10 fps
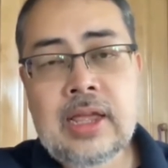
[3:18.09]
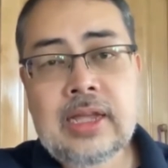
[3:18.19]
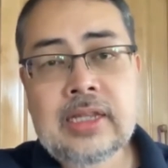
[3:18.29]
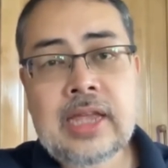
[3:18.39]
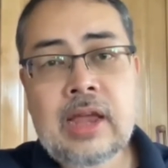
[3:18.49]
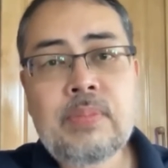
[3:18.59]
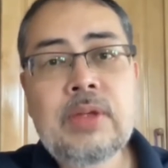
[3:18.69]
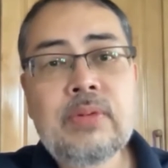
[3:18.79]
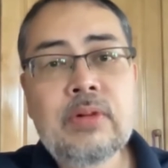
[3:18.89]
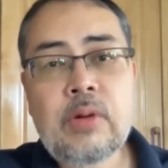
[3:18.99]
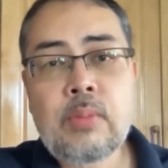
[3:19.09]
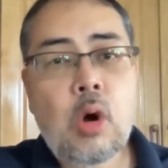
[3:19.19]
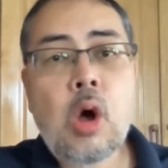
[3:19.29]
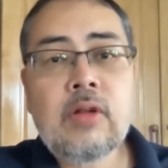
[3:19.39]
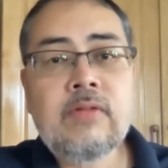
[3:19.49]
is that people from
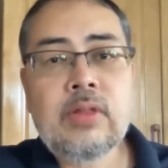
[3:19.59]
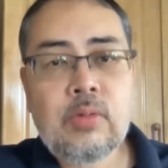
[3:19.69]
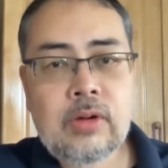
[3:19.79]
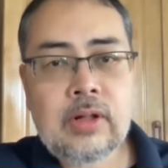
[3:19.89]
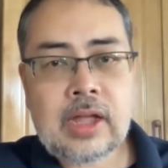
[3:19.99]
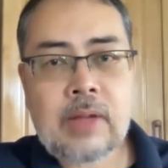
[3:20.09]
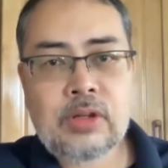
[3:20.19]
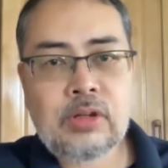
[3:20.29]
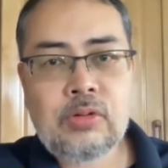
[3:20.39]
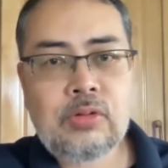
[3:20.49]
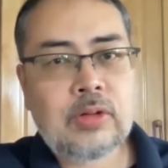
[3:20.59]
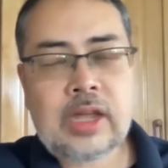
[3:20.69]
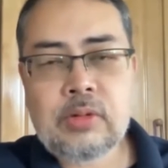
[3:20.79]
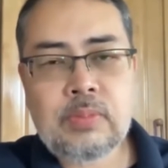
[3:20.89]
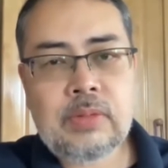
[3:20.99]
all over the world come to you. You
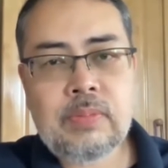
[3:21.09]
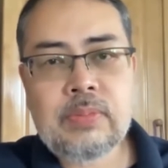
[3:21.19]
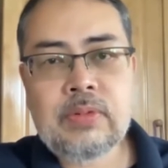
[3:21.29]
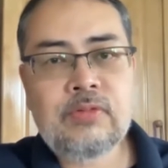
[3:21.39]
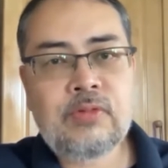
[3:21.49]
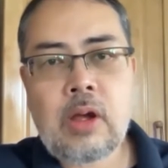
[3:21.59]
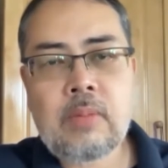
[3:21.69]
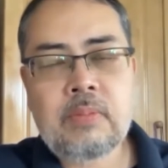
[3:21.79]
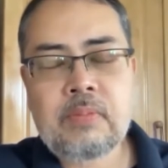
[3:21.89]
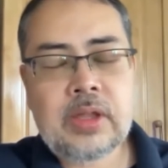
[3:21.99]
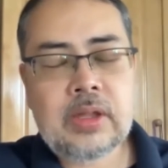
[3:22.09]
get to meet people from,